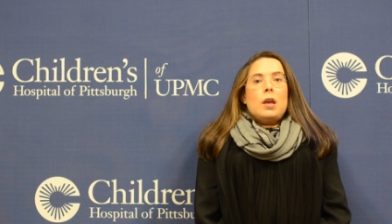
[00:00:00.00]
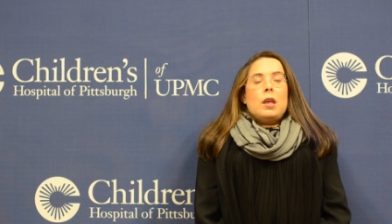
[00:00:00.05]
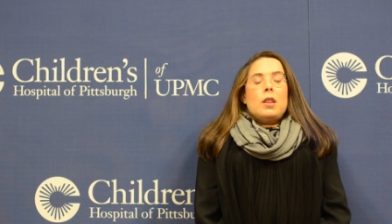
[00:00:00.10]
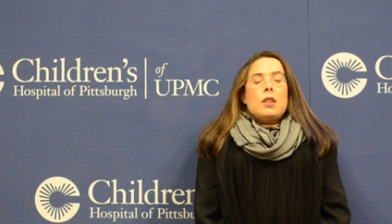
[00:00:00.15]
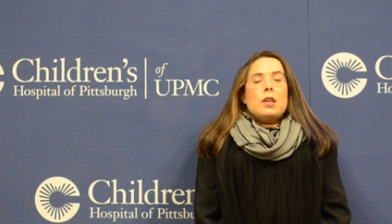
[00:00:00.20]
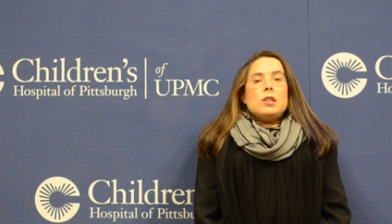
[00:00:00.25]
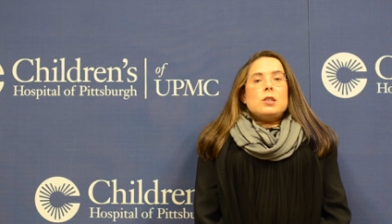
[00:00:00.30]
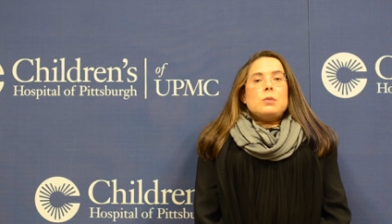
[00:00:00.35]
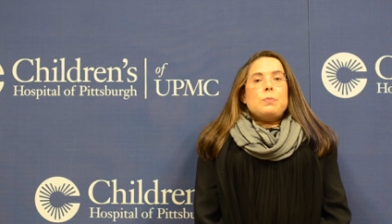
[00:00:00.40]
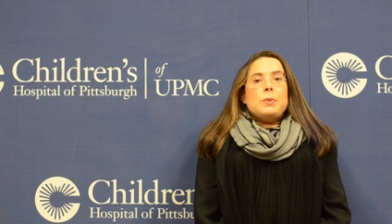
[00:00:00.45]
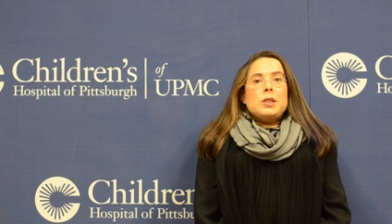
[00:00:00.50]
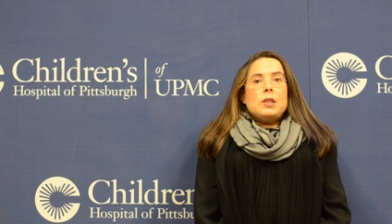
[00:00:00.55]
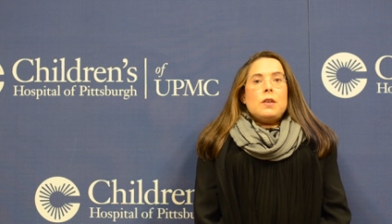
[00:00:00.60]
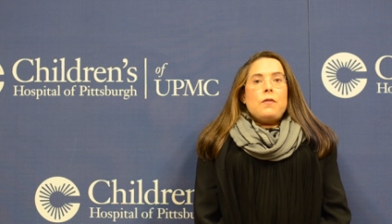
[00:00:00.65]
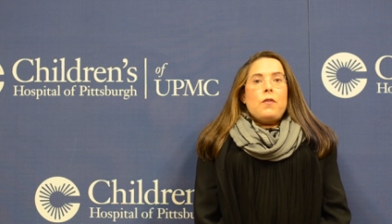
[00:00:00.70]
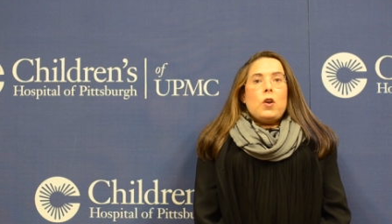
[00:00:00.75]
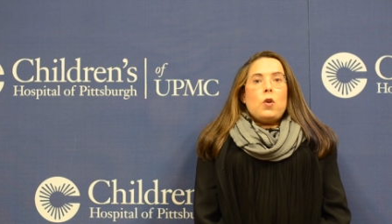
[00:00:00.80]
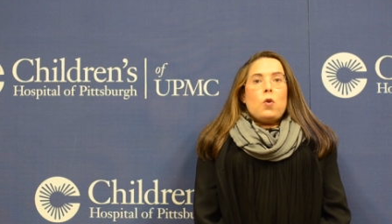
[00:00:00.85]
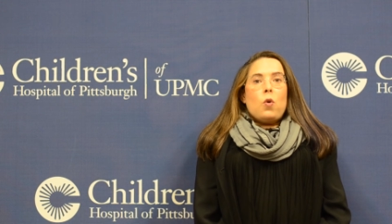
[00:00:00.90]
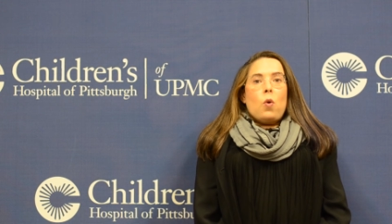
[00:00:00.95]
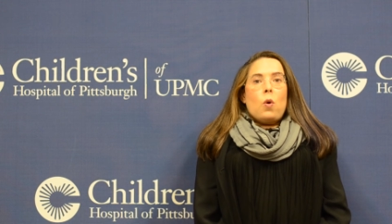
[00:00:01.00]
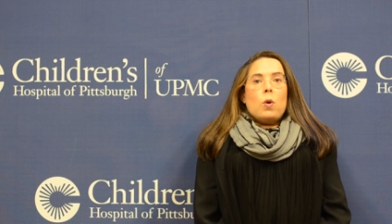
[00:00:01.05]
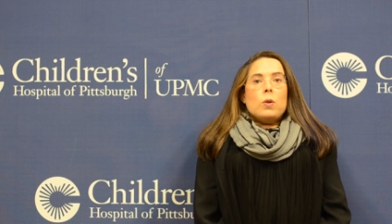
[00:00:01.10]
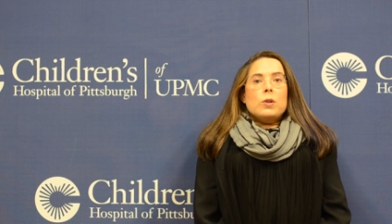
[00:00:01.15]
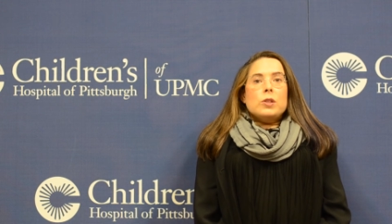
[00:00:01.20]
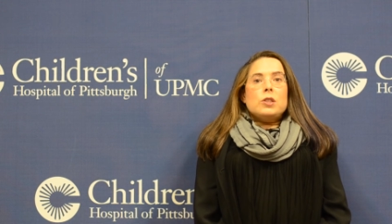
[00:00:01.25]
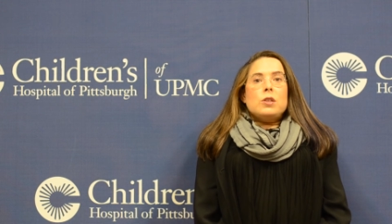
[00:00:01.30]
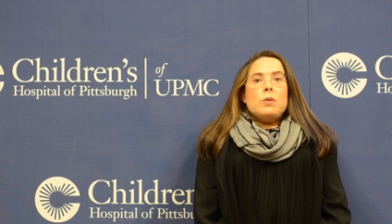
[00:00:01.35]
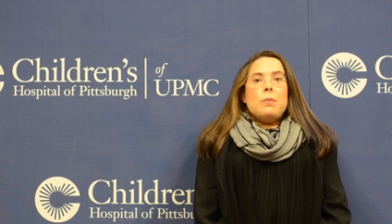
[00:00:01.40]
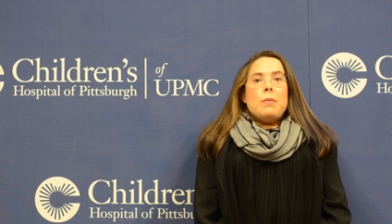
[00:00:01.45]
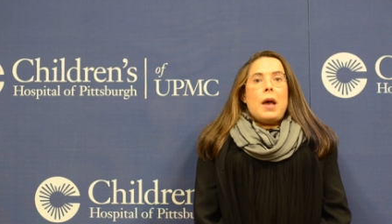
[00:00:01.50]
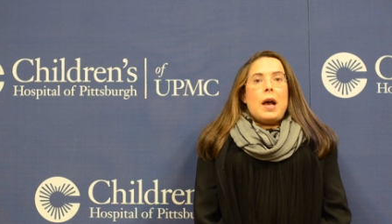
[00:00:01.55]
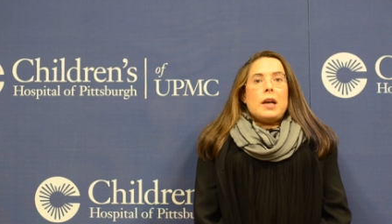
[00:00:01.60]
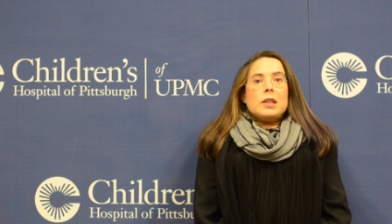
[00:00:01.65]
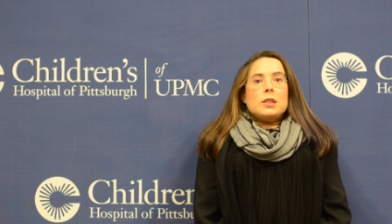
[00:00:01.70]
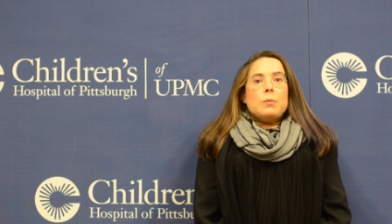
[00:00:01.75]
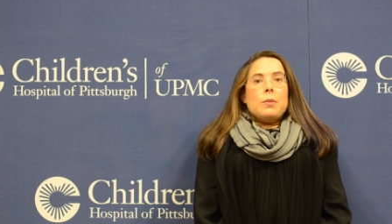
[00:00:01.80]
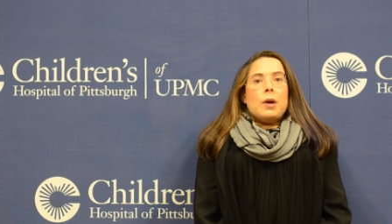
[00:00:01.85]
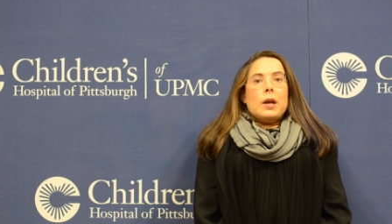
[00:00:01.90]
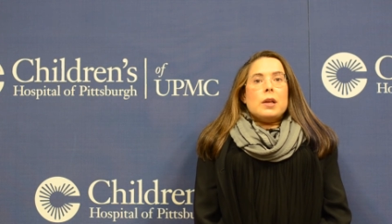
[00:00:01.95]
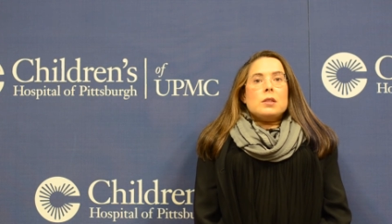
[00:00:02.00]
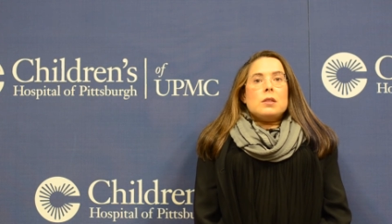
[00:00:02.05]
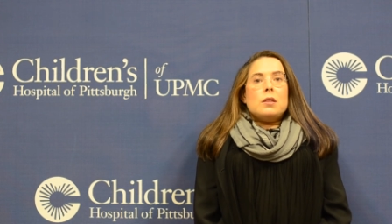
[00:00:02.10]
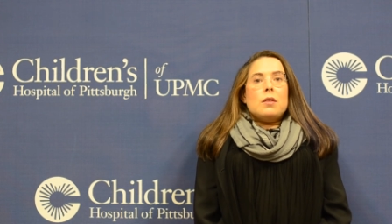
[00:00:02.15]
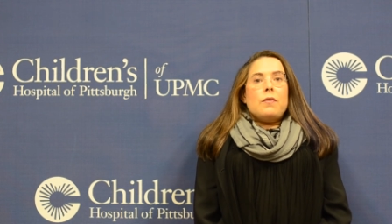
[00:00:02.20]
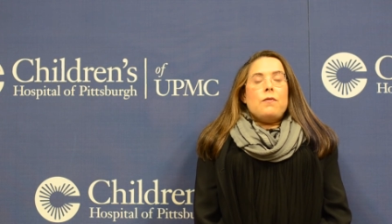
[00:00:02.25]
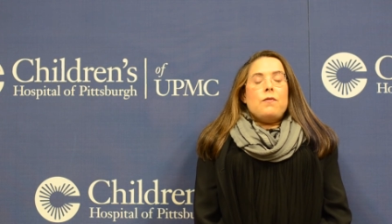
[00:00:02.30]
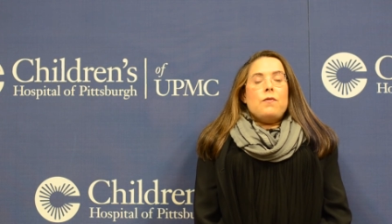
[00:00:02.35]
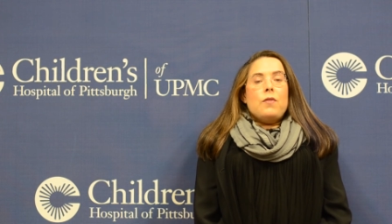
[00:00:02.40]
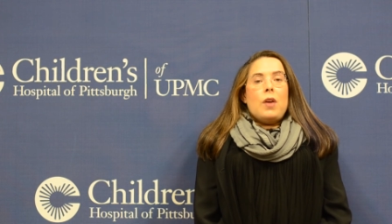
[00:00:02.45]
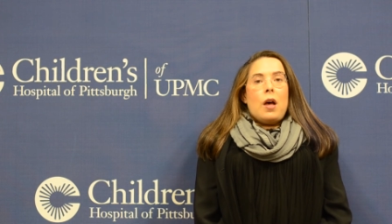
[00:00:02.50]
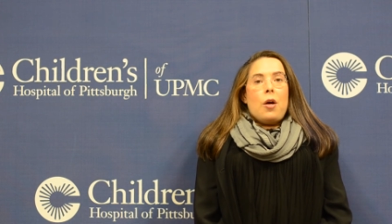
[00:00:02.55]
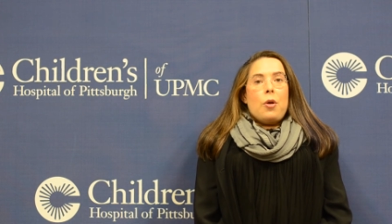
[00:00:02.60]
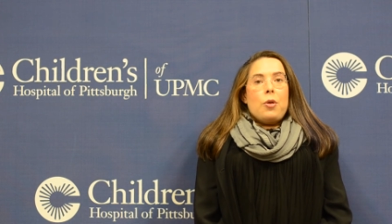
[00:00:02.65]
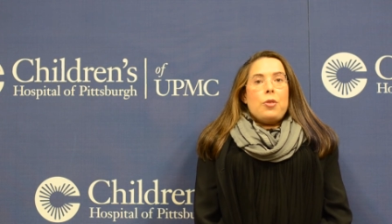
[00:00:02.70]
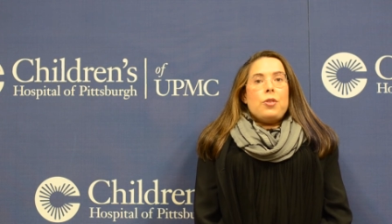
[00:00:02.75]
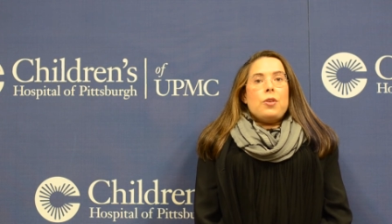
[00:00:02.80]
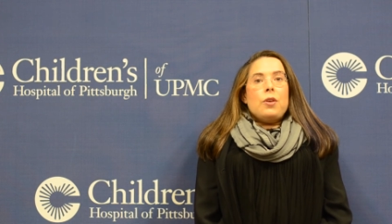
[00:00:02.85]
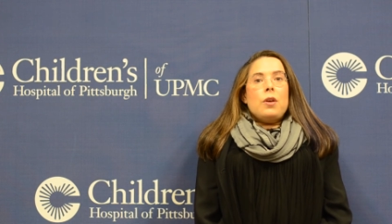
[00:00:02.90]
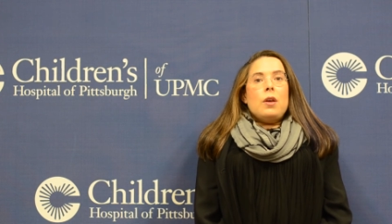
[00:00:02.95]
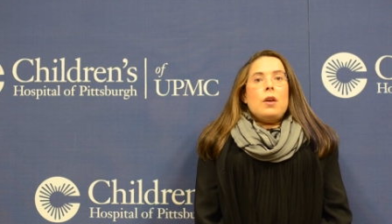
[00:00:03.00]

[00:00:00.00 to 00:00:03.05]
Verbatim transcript: Its specific goal is to maximize the health,